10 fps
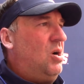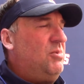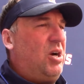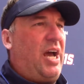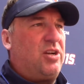
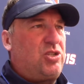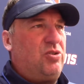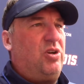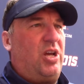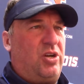Their
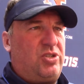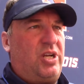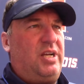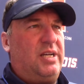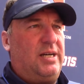attitude, their
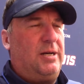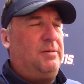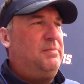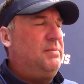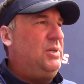energy.
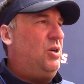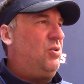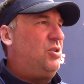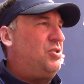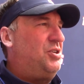You
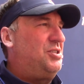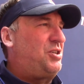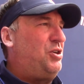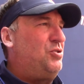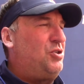know, there's
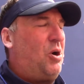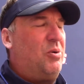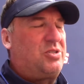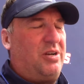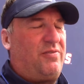a coach, you're
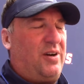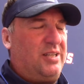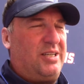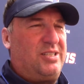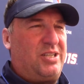always going to
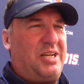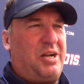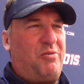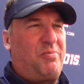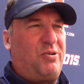find things that you
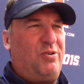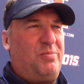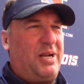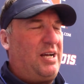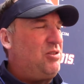got to
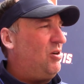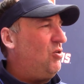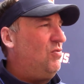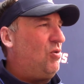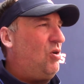improve, but I thought
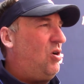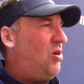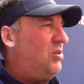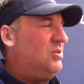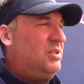
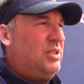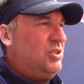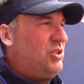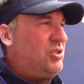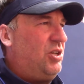overall,
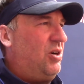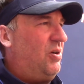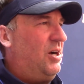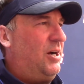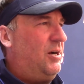just
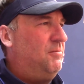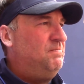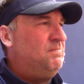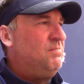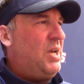their
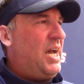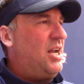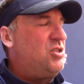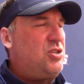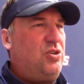
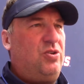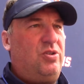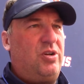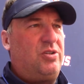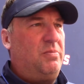
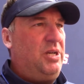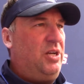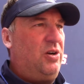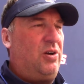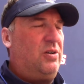attitude, their
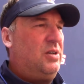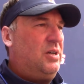demeanor,